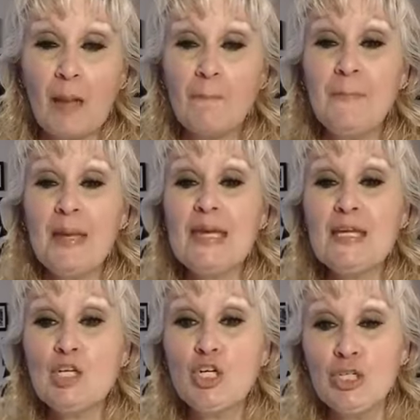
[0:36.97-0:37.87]
be
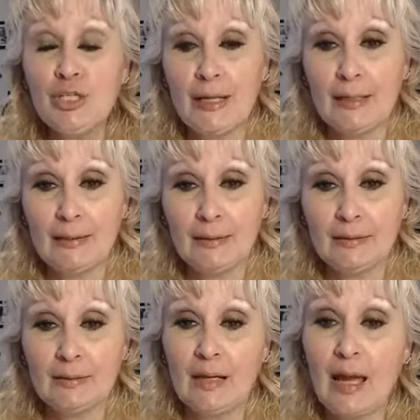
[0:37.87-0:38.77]
good
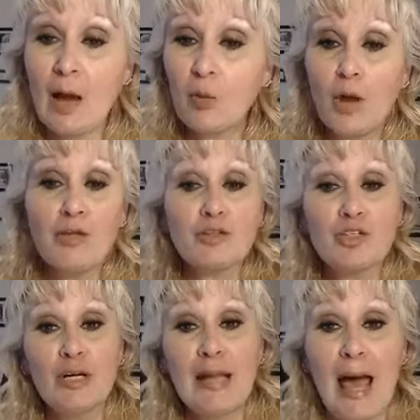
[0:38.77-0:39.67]
at what you're
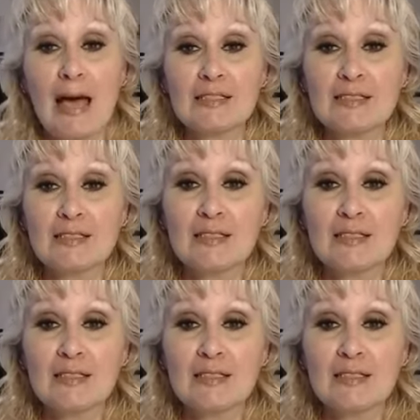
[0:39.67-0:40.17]
good at.